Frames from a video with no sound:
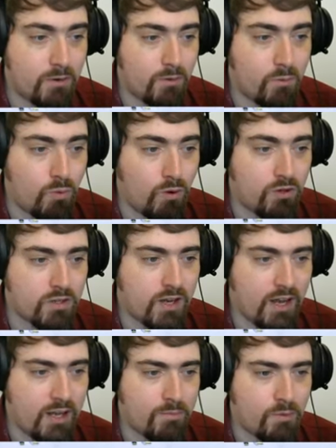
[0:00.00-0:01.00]
what
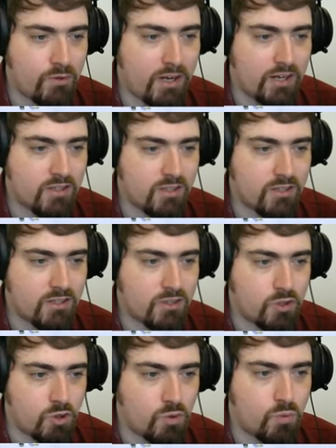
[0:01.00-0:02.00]
can Bodexius
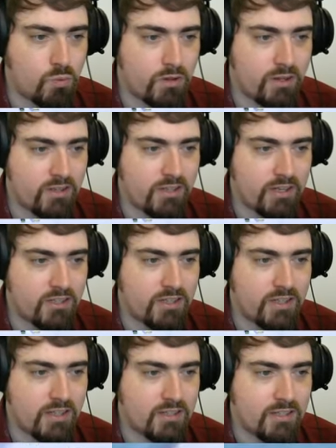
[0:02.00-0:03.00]
do with these
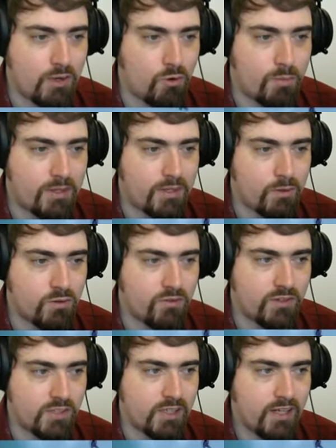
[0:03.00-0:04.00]
engineers that would be
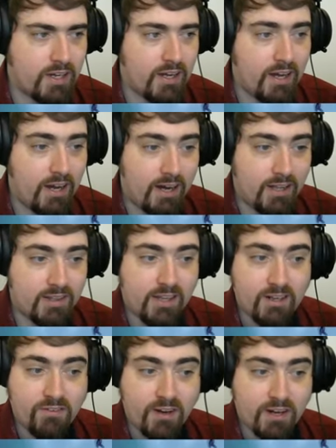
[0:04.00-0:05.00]
useful? A
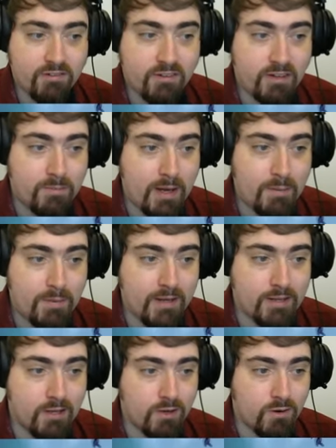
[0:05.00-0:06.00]
land factory maybe
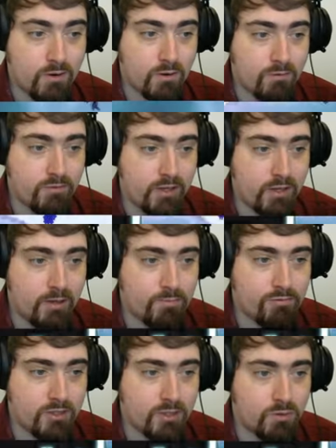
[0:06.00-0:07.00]
to
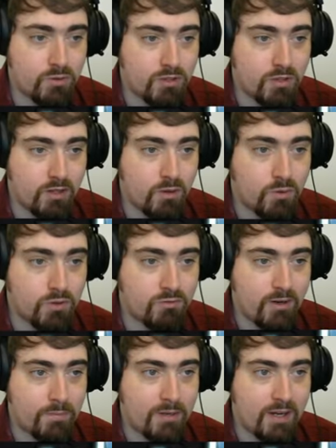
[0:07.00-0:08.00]
reproduce those
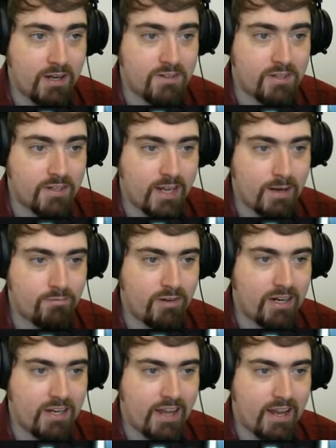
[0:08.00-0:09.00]
riptides and keep
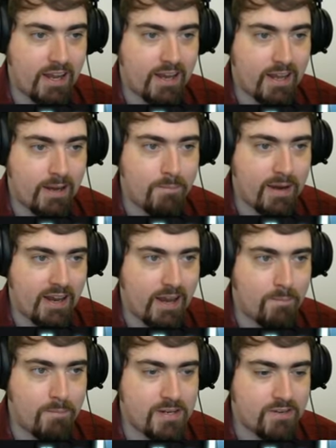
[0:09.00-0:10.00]
raiding here, keep
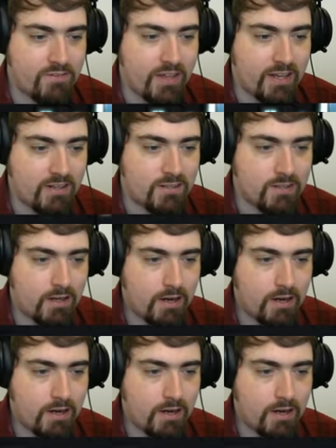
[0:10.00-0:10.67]
making a mess of things?